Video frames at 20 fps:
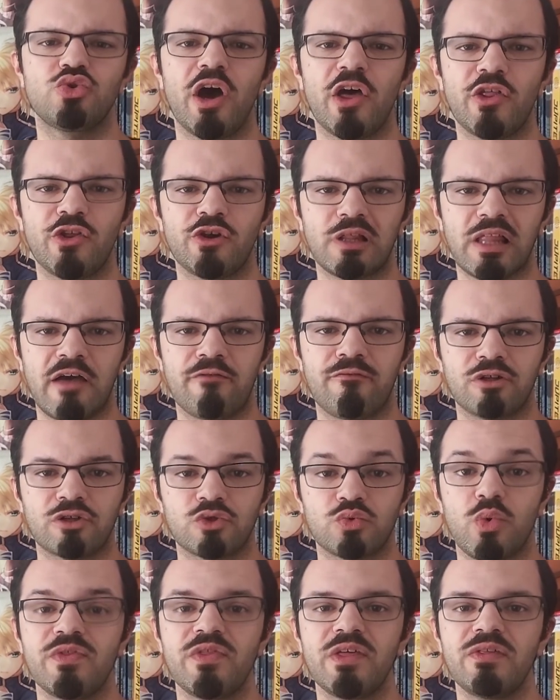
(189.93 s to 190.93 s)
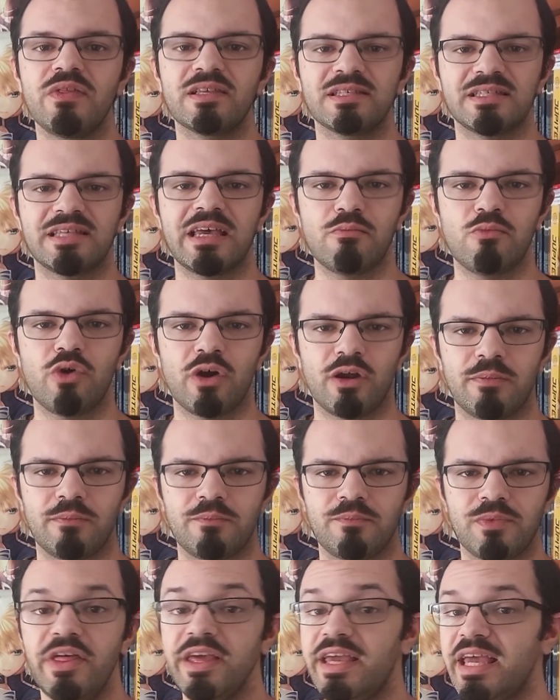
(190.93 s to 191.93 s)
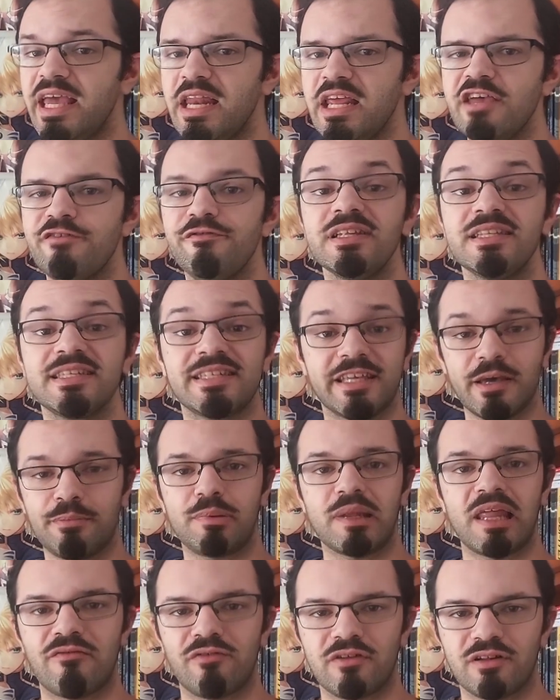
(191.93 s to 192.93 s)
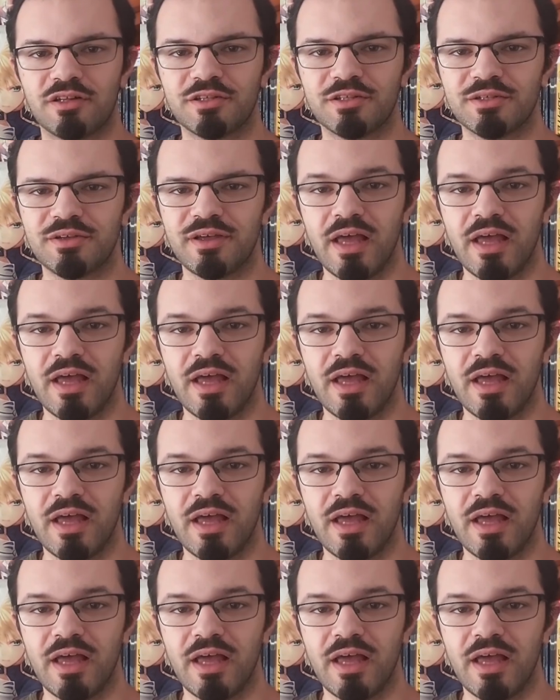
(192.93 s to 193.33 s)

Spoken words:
other levels within the same one. They can even skip levels.